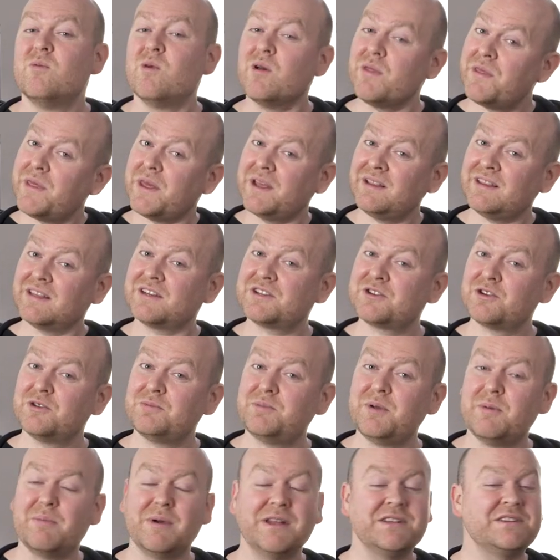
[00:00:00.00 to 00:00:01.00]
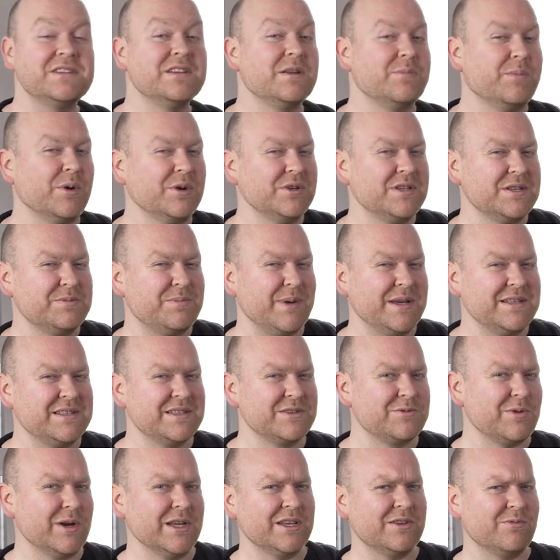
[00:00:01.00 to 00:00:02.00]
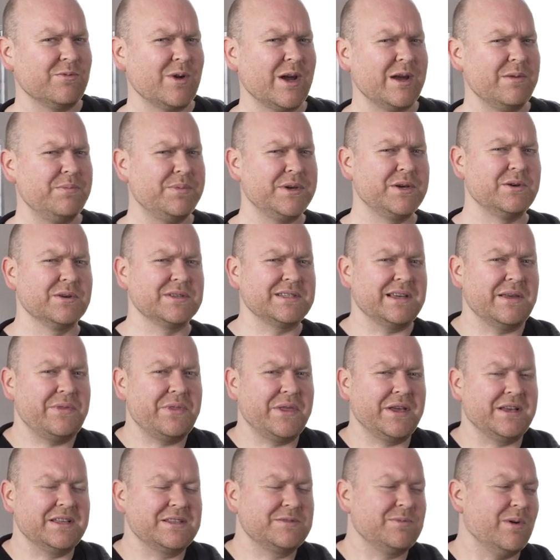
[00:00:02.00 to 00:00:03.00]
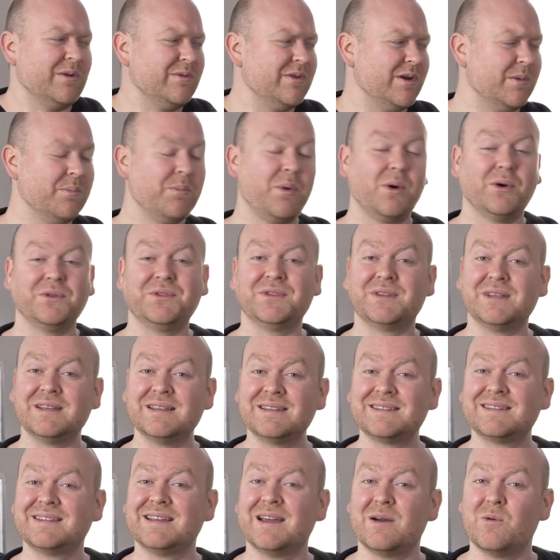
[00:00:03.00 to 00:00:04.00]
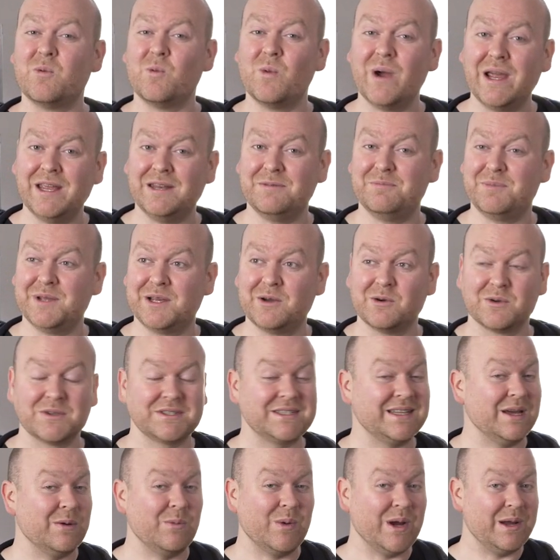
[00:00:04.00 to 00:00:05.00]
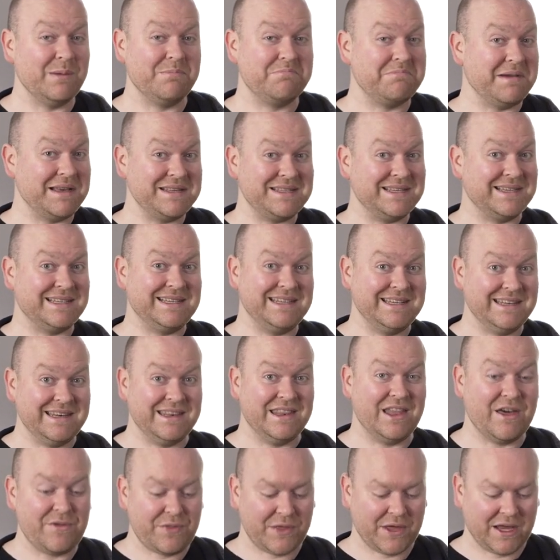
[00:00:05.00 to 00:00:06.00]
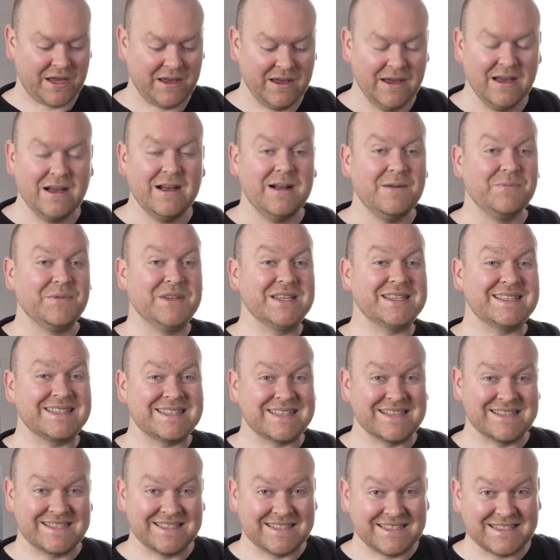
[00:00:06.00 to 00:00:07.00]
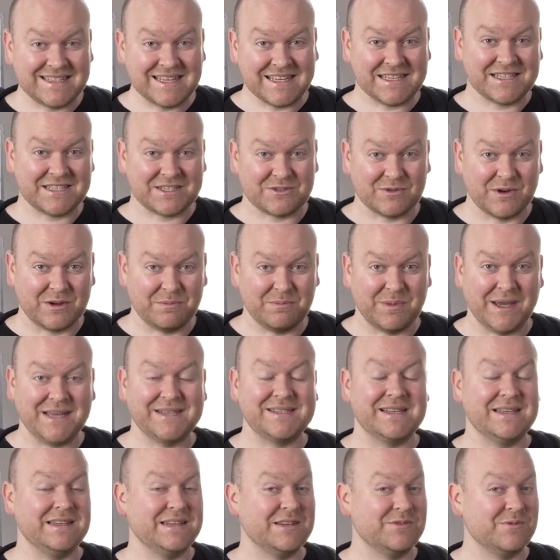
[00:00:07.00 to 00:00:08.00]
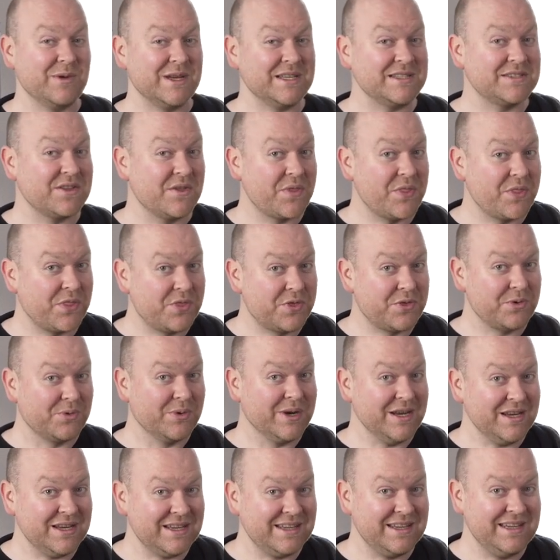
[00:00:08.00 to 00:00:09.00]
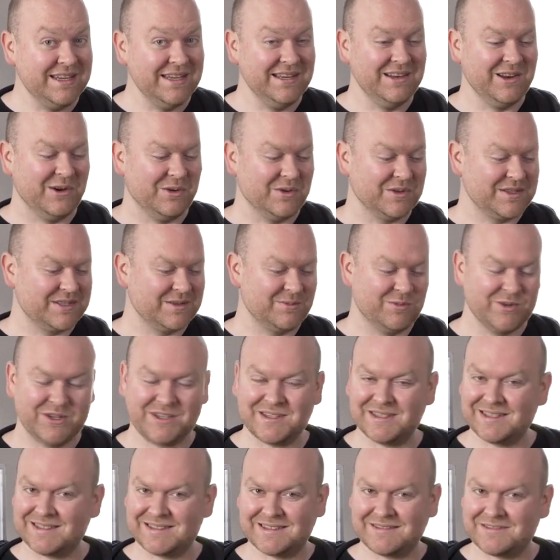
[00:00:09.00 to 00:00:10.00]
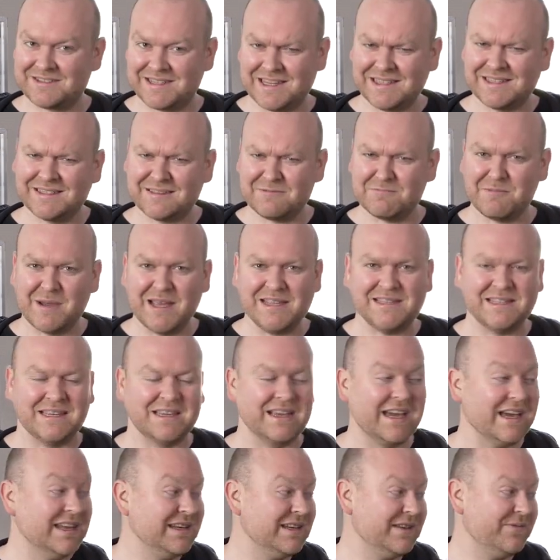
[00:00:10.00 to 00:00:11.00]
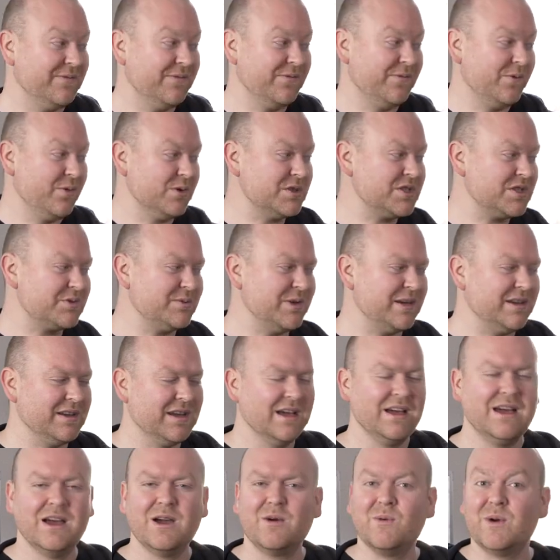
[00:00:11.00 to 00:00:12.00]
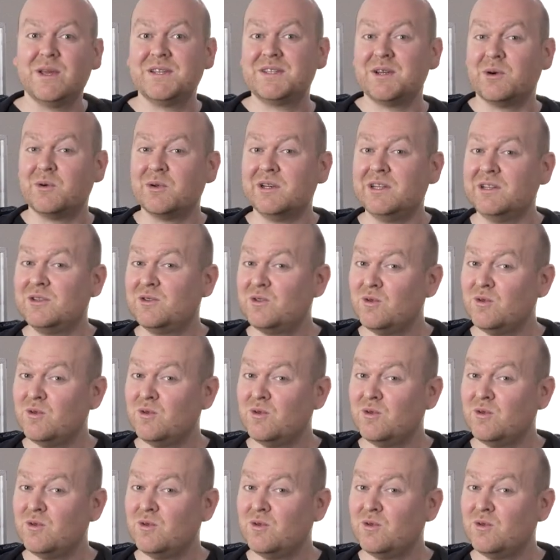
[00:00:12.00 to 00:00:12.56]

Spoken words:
One thing that should be mentioned about these basses right away, because I think it's very important, is their weight, because they weigh basically nothing. This is a 6-string bass and it weighs 3 kilos, which is just amazing, and the 4-string weighs only